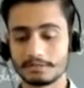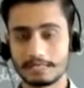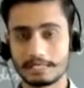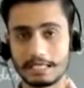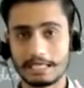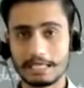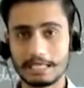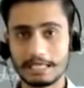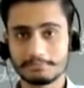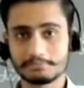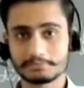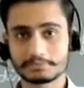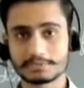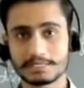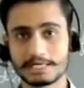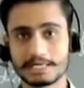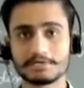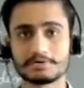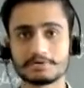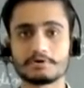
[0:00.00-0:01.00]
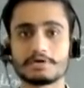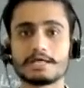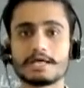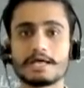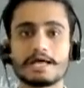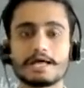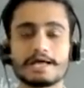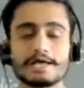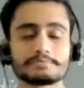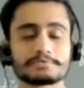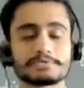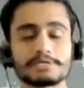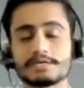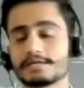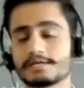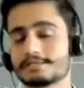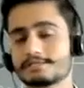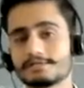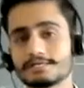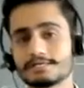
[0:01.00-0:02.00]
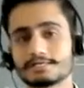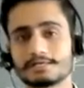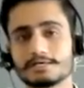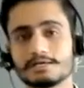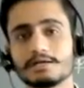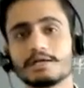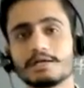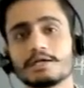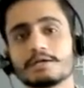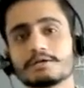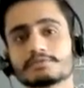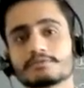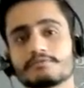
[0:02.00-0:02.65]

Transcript: games, Android apps, and etc.